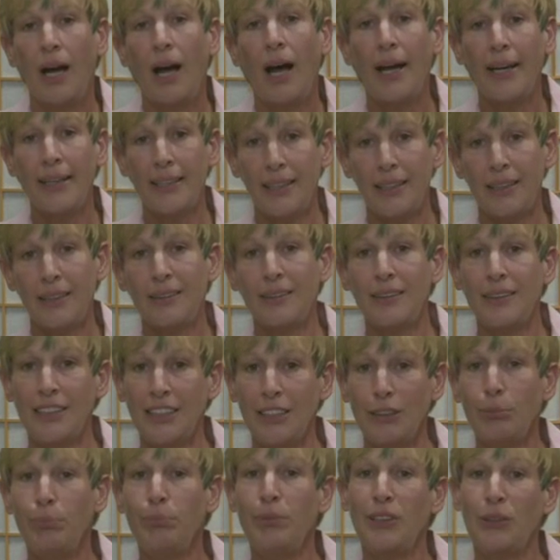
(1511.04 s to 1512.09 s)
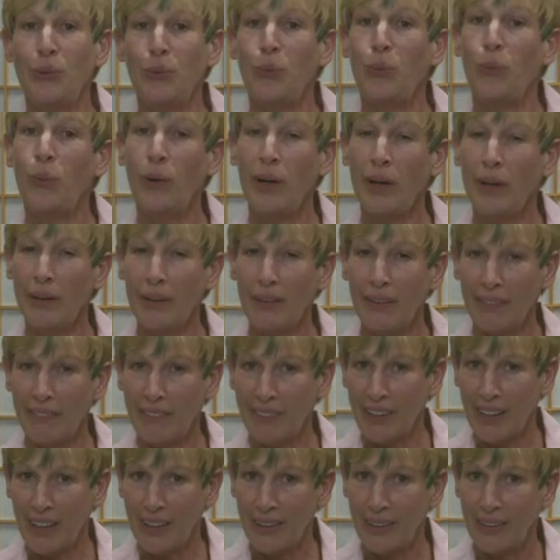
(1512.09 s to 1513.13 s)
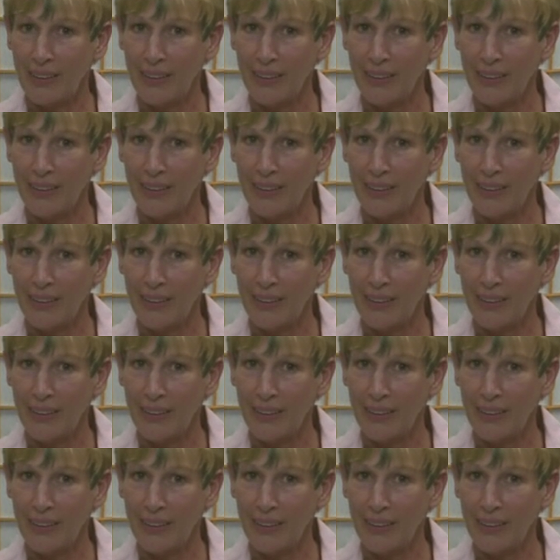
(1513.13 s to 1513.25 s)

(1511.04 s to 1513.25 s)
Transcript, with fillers: I can at least be aware of it.